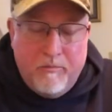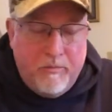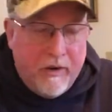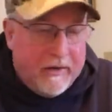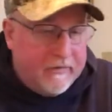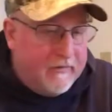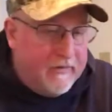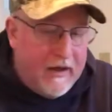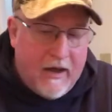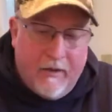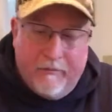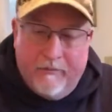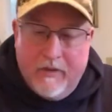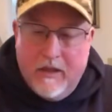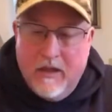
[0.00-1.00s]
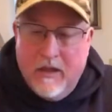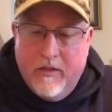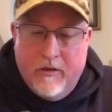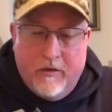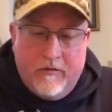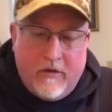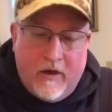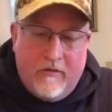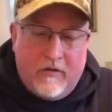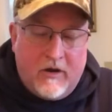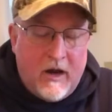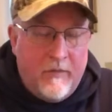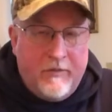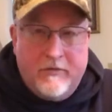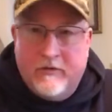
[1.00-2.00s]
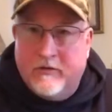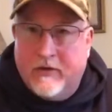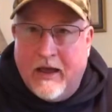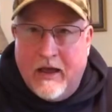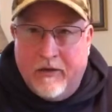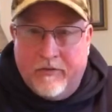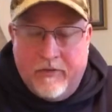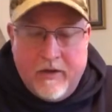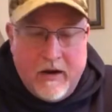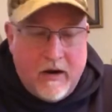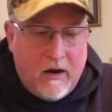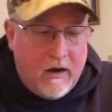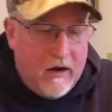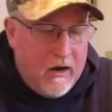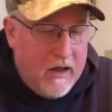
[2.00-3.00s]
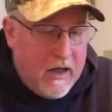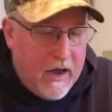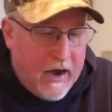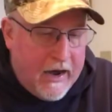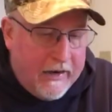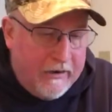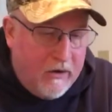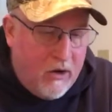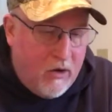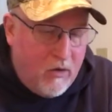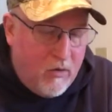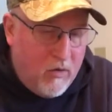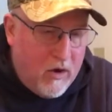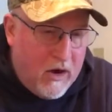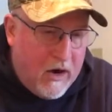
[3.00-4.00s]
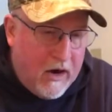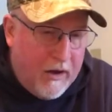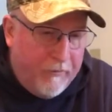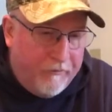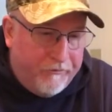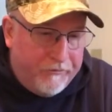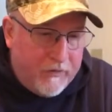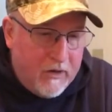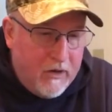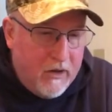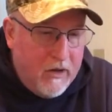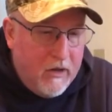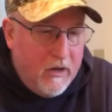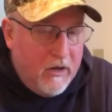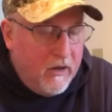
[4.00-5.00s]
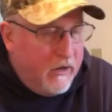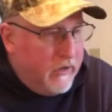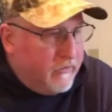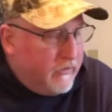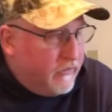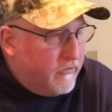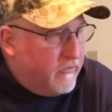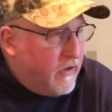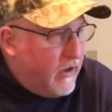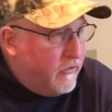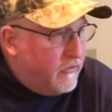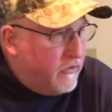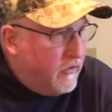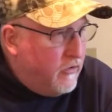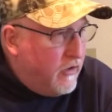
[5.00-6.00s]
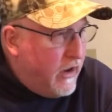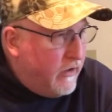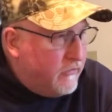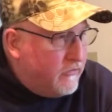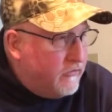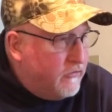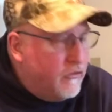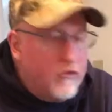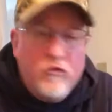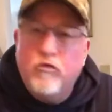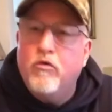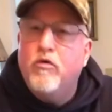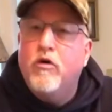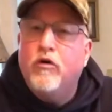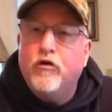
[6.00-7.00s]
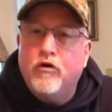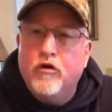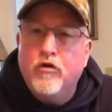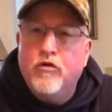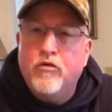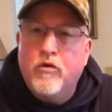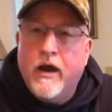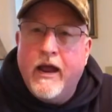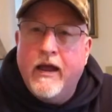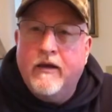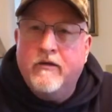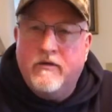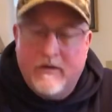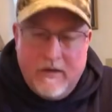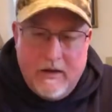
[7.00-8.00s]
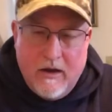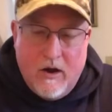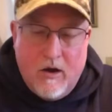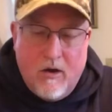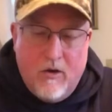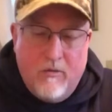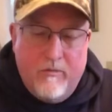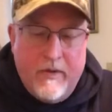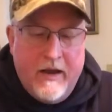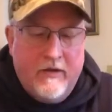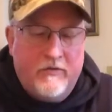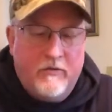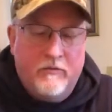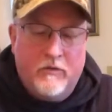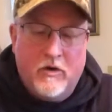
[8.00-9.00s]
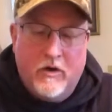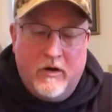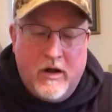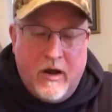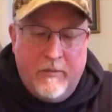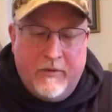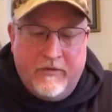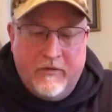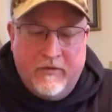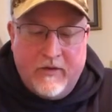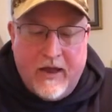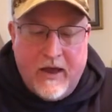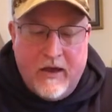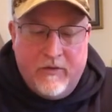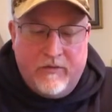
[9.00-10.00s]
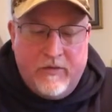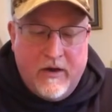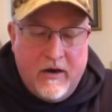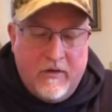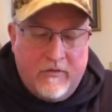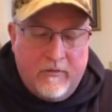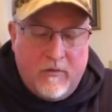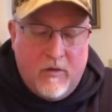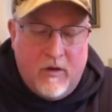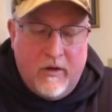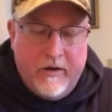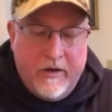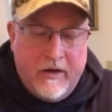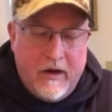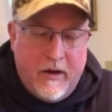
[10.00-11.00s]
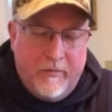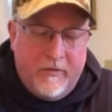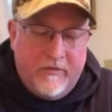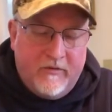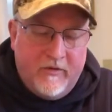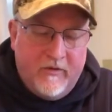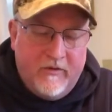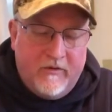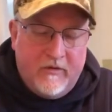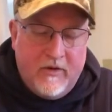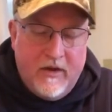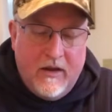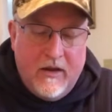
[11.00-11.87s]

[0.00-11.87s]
but um, there's tons of compasses out there. I know, um, is it Suunto, S-U-U-N-T-O, makes some good compasses out there, some quality compasses,